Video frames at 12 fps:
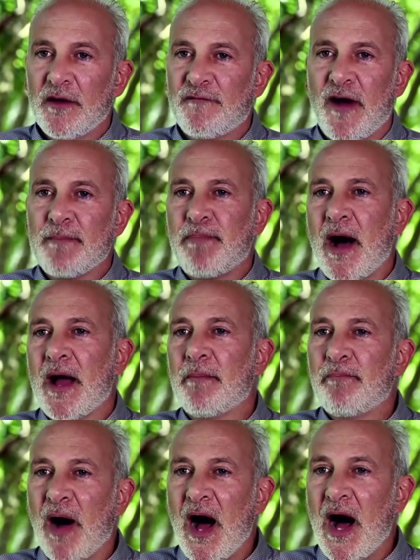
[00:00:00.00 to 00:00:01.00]
If I buy a
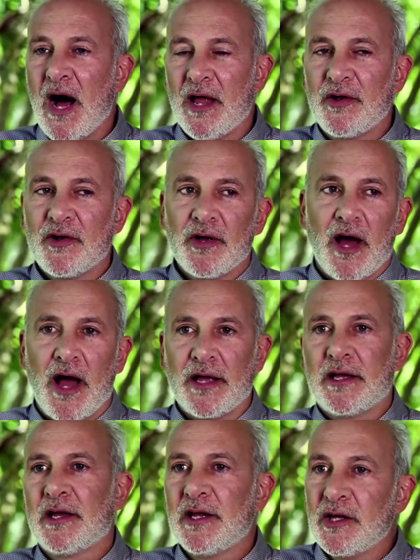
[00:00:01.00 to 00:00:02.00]
bond, I
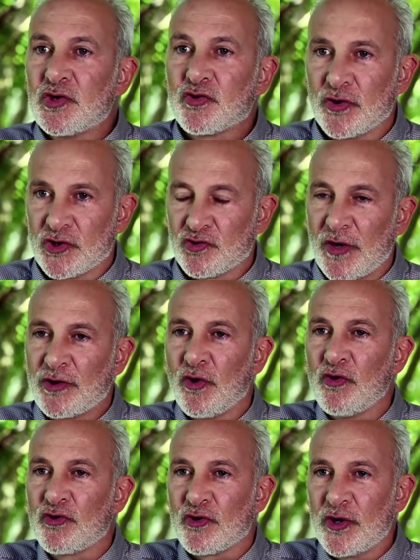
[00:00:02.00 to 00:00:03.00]
get interest, right?
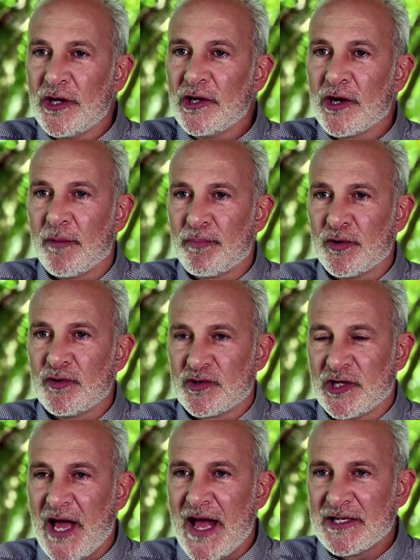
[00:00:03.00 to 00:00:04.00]
Those are income
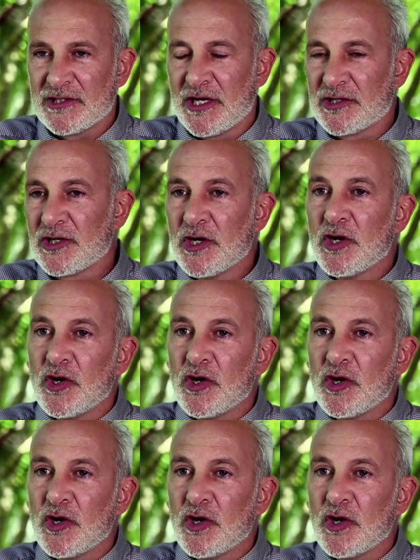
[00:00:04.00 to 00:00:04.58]
producing assets.